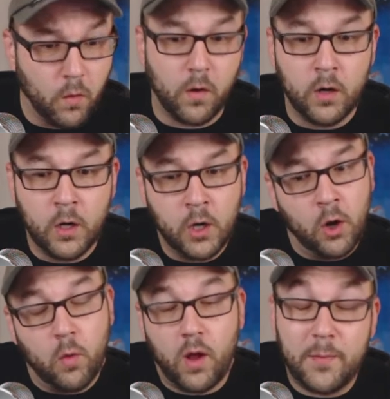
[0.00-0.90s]
Or,
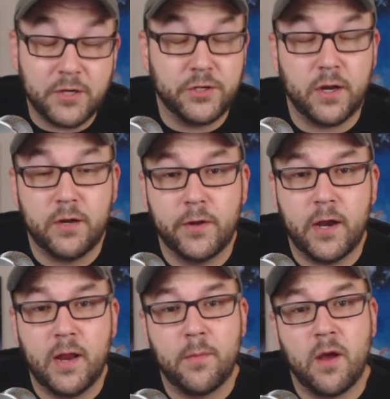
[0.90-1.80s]
well, I'm actually not even
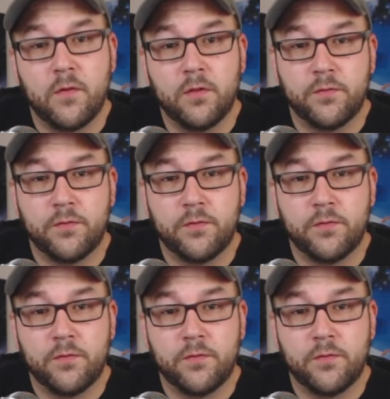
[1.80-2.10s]
going to name off